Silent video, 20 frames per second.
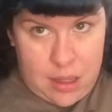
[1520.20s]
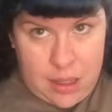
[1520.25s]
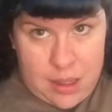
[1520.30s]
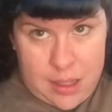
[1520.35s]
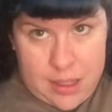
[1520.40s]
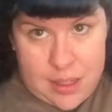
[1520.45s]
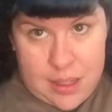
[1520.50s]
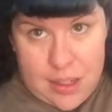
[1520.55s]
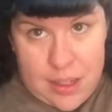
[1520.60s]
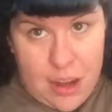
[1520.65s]

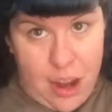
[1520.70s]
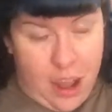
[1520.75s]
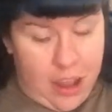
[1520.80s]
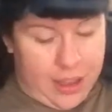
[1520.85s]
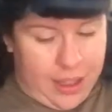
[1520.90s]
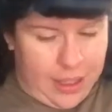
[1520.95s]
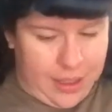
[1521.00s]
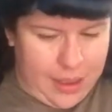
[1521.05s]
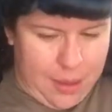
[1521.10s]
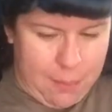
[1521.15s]
This is not
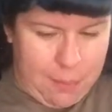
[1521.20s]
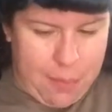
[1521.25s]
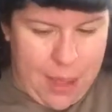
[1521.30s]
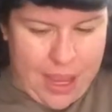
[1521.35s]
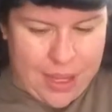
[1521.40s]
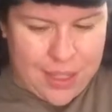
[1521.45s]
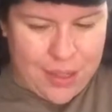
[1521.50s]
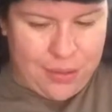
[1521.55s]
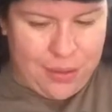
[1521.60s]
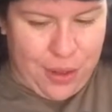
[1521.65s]
like the
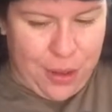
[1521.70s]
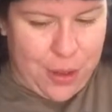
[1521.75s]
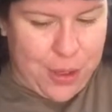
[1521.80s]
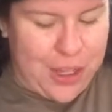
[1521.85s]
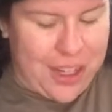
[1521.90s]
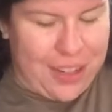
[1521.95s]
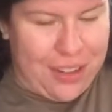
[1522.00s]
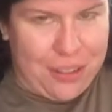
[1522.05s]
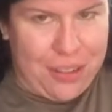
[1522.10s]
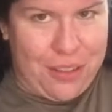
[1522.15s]
best
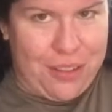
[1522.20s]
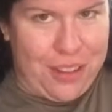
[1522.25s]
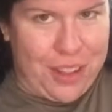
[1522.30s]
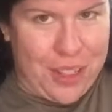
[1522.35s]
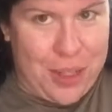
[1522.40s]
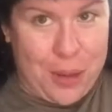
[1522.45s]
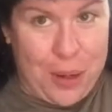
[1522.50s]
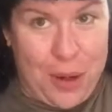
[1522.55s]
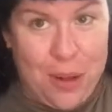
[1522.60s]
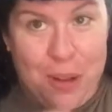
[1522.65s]
version of a
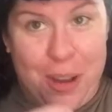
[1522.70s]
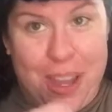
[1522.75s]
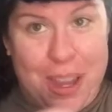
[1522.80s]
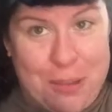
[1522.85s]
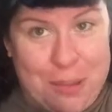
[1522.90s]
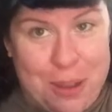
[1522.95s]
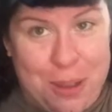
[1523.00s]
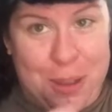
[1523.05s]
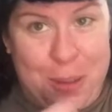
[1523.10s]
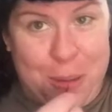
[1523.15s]
victory roll. I
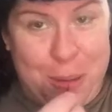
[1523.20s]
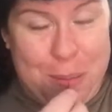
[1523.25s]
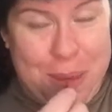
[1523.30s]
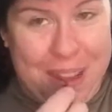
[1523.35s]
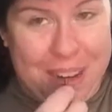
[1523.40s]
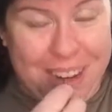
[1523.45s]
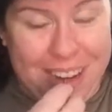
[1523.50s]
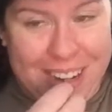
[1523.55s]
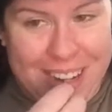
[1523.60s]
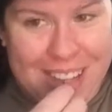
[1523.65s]
will do a
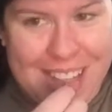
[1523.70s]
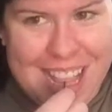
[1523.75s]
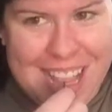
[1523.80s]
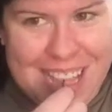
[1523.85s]
better